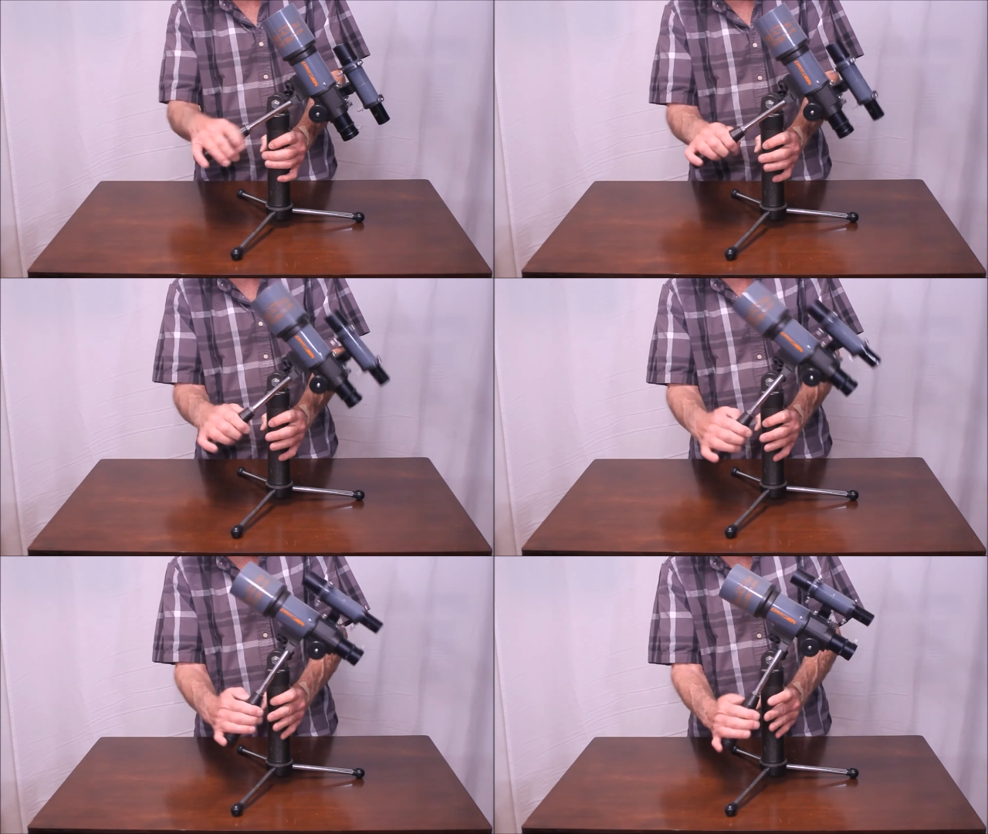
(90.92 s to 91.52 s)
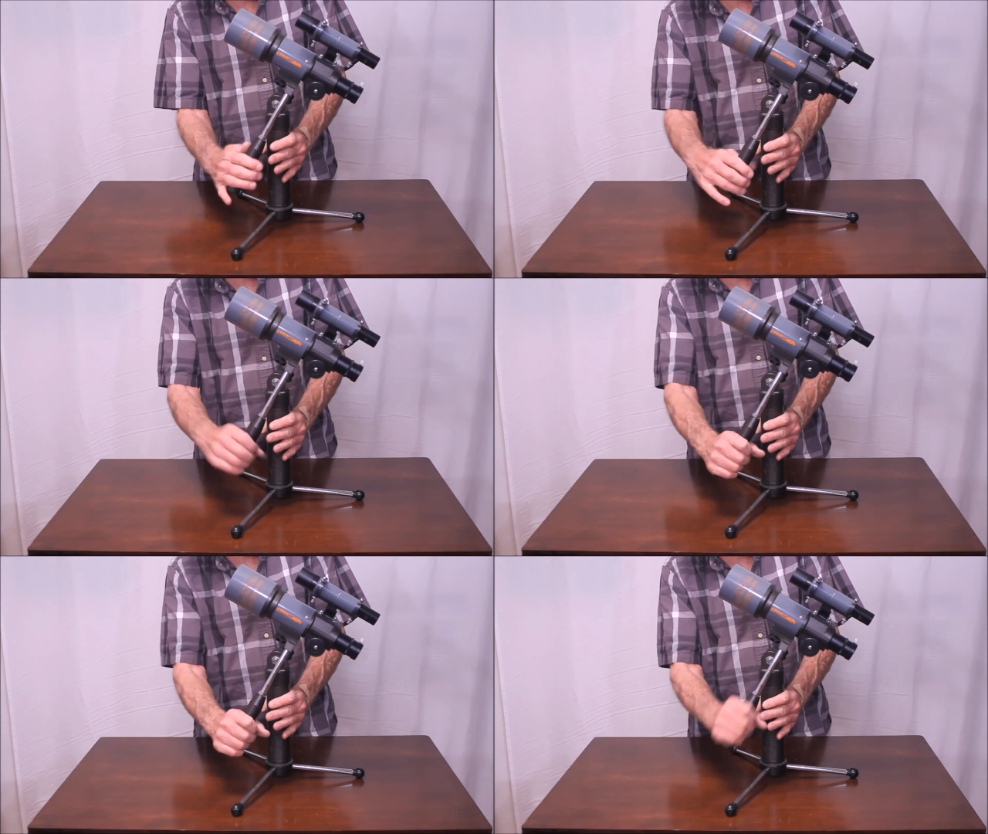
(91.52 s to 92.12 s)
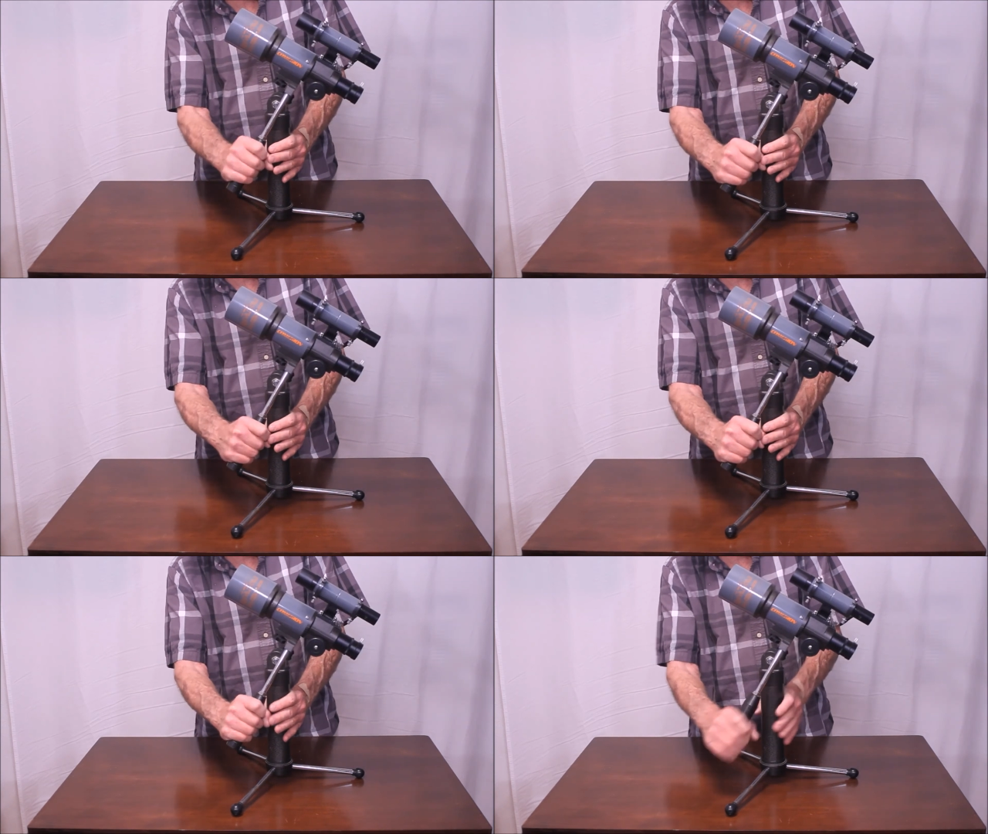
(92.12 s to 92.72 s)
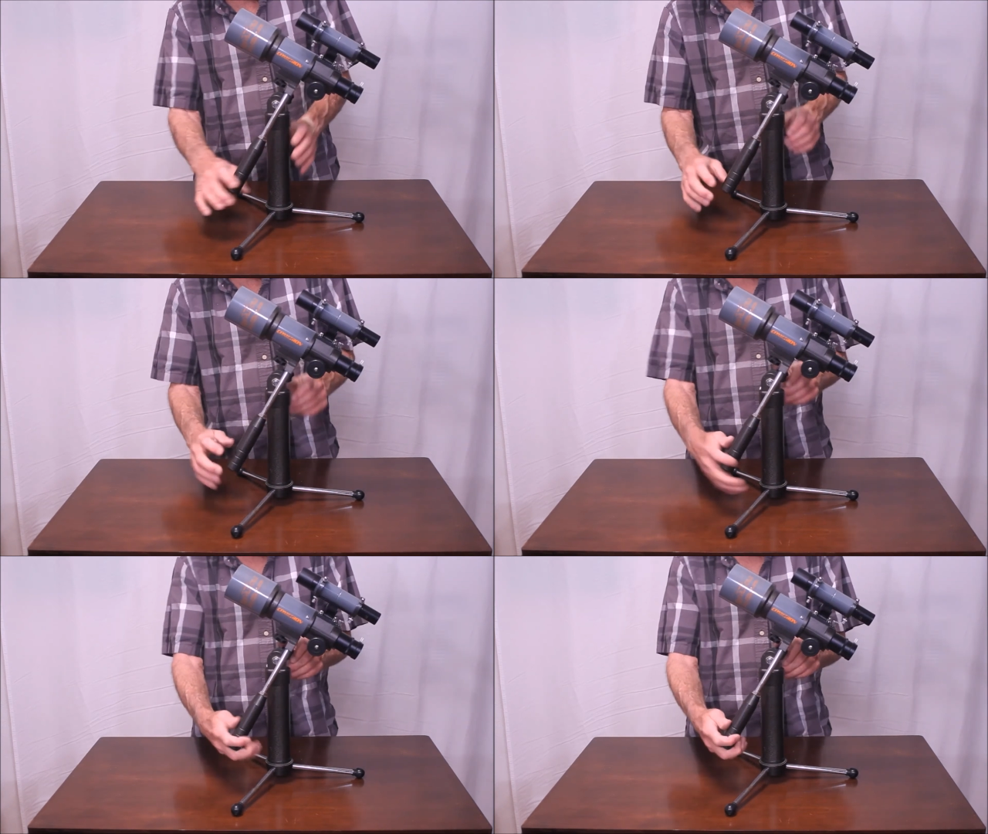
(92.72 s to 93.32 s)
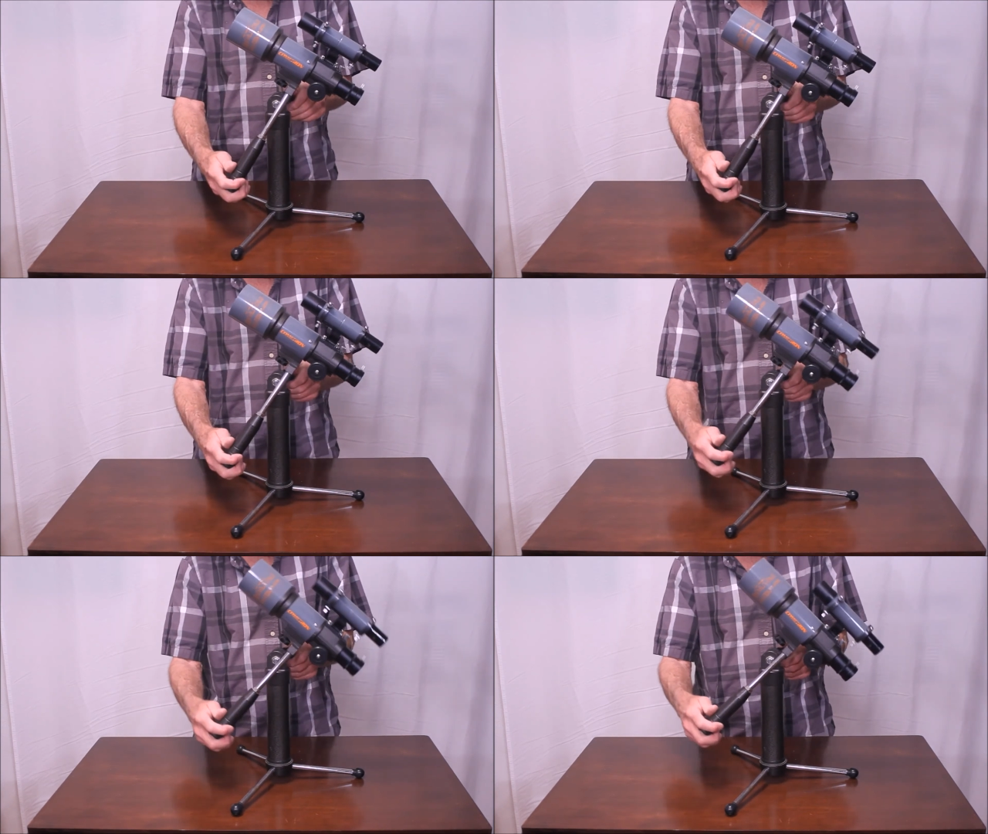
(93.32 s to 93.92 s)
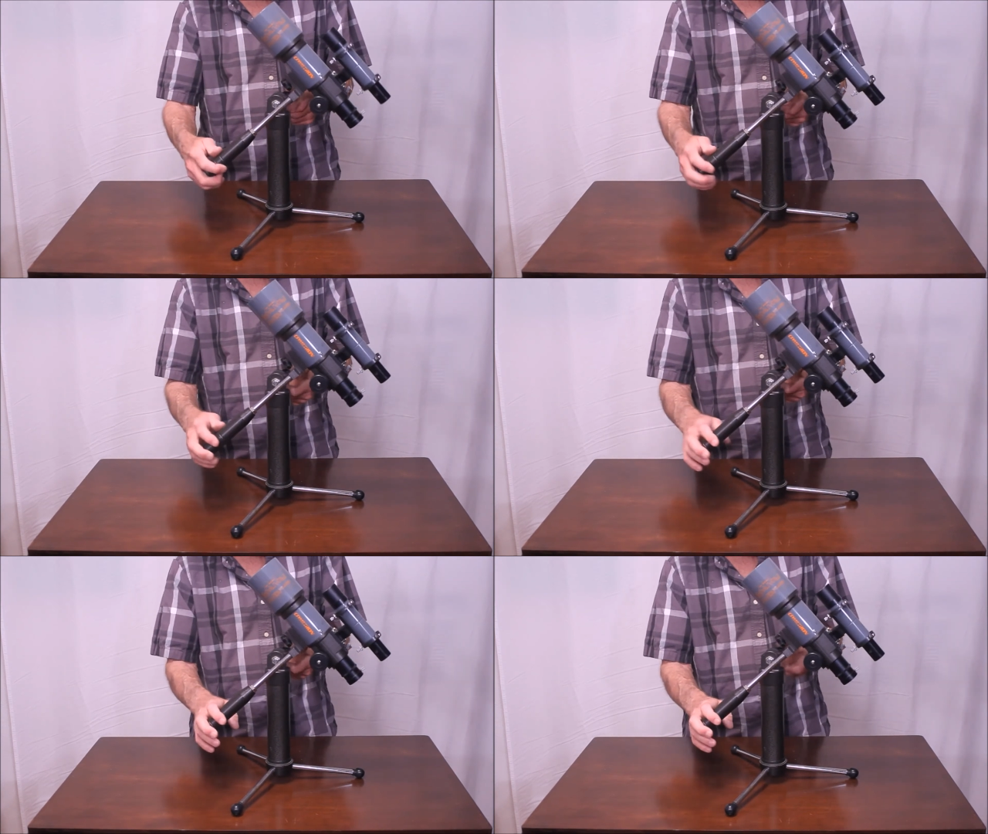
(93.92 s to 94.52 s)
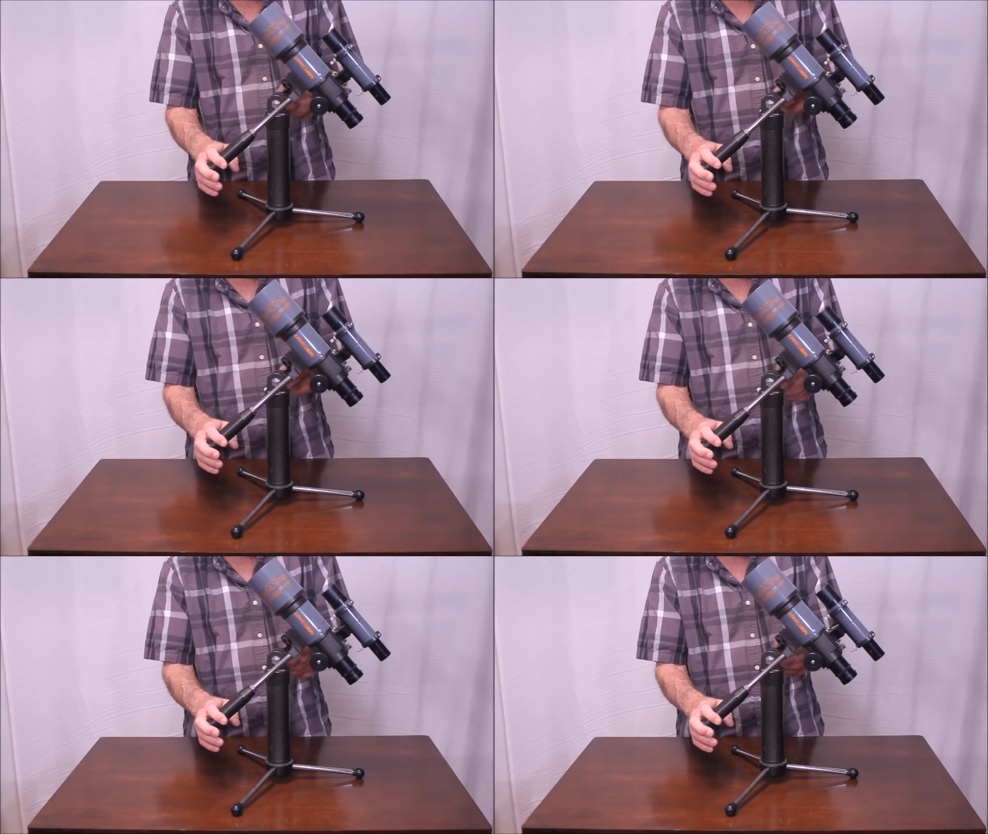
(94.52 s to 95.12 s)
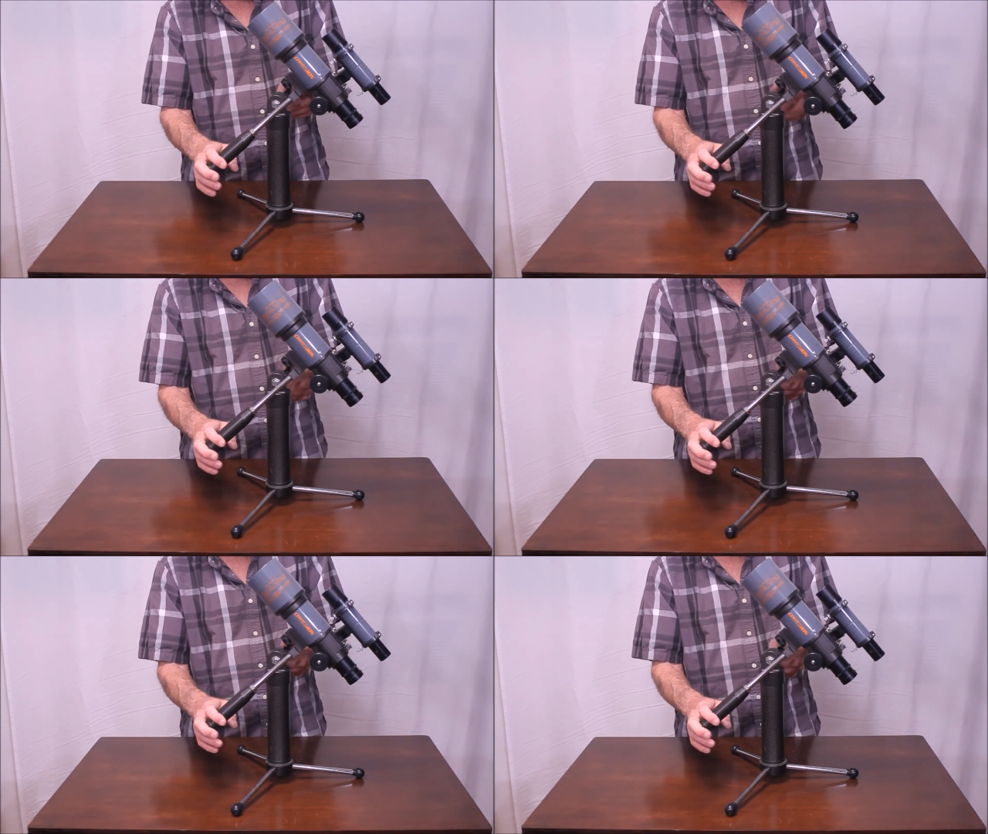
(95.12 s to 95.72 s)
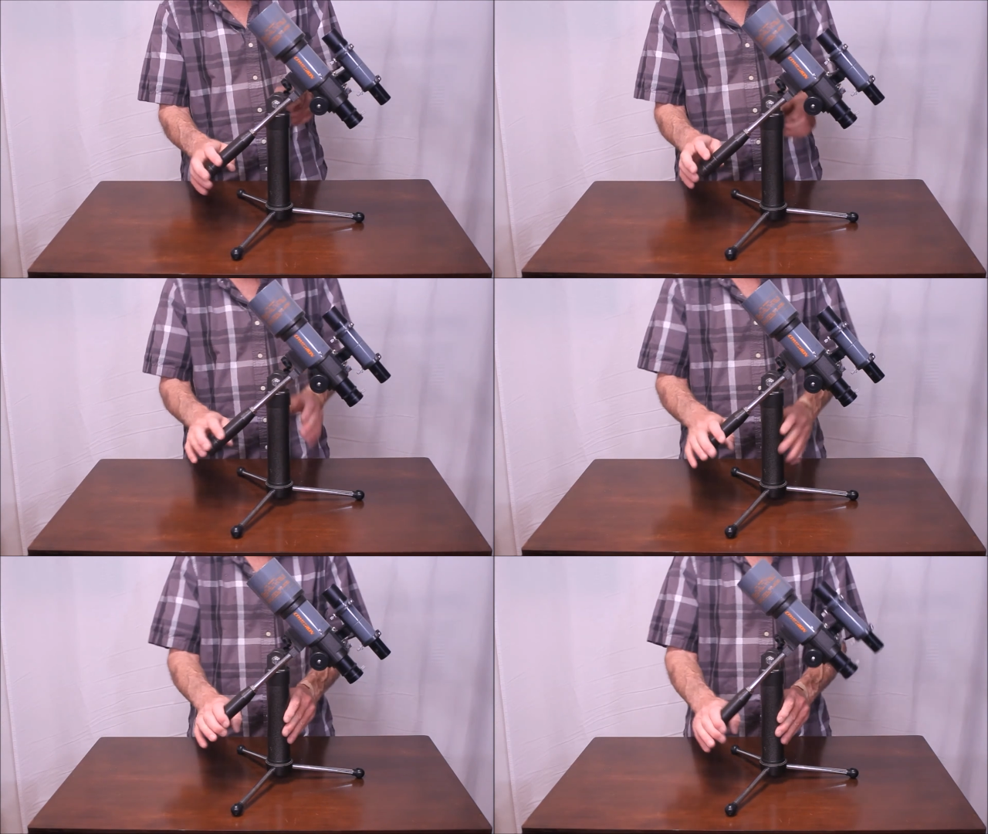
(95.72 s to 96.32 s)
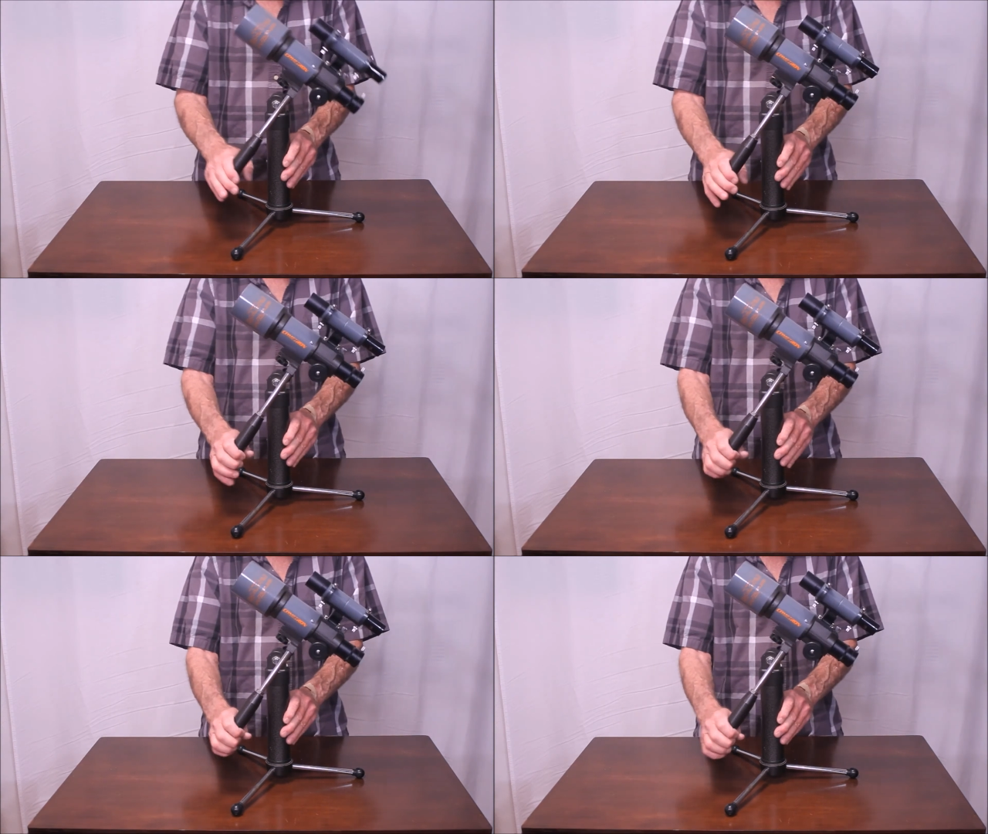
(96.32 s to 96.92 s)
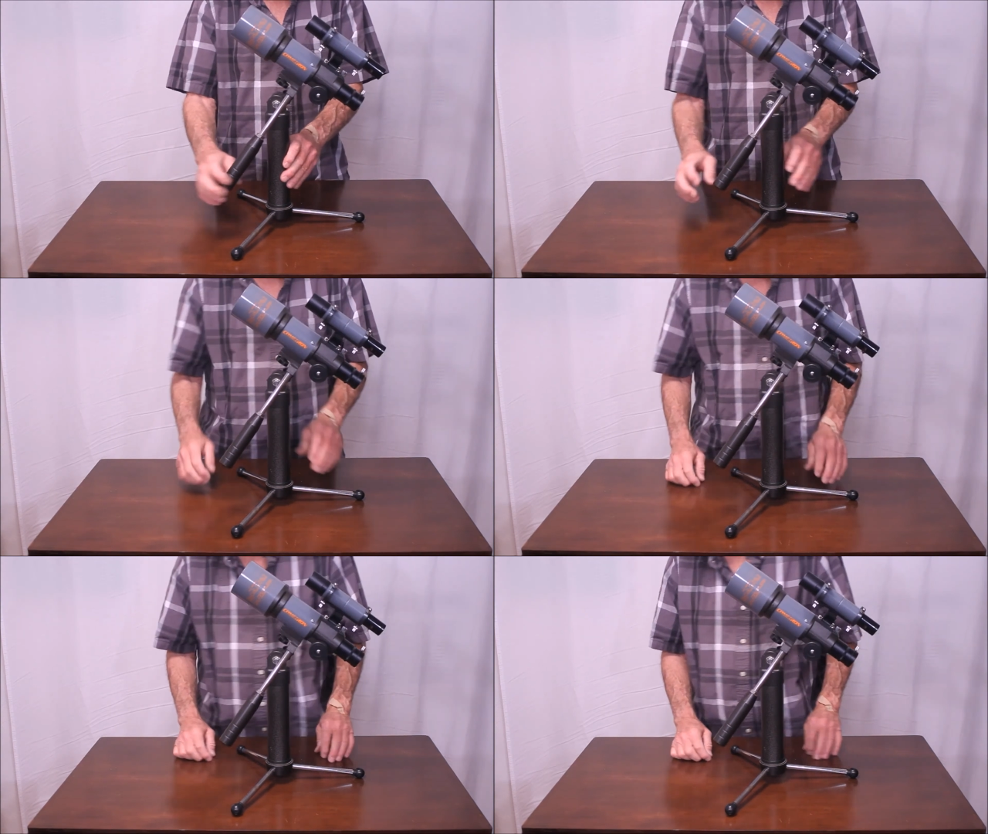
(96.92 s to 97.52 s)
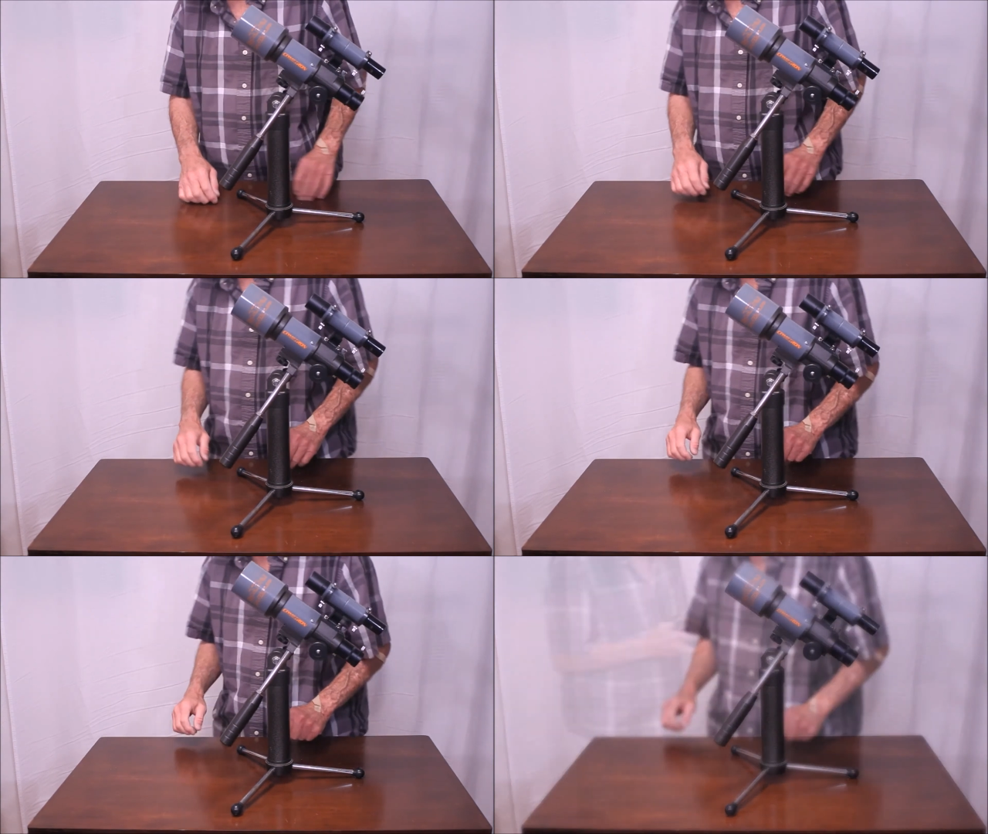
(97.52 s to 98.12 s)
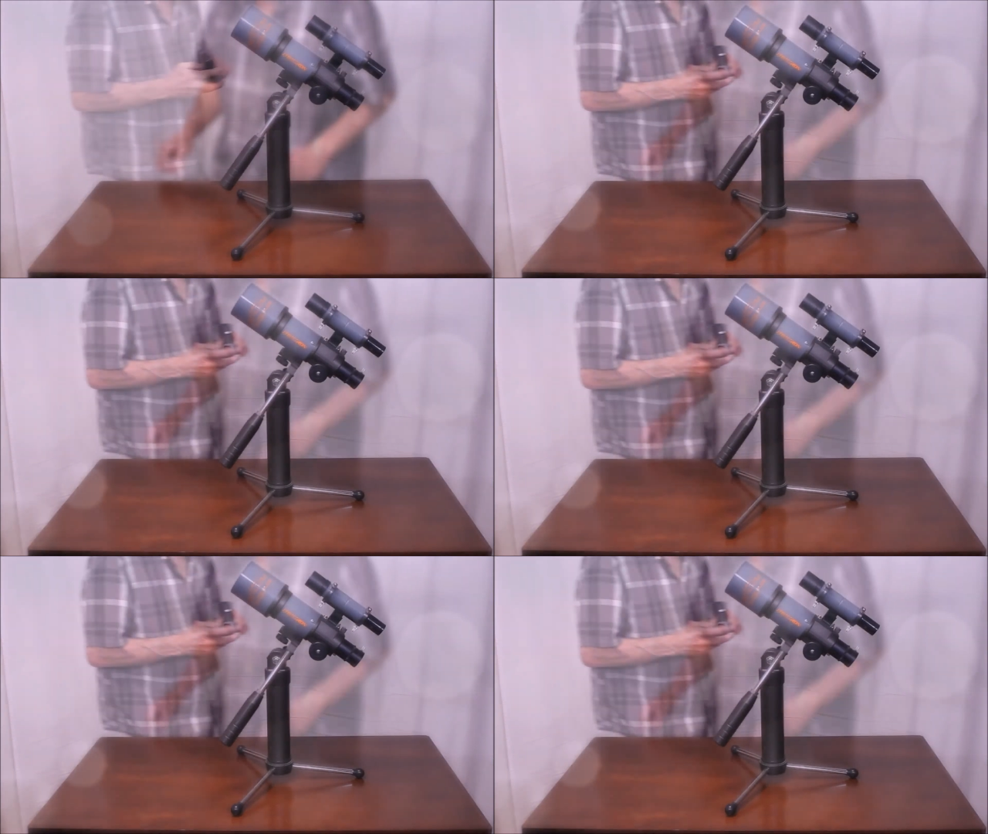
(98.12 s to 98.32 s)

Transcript: (no speaker visible)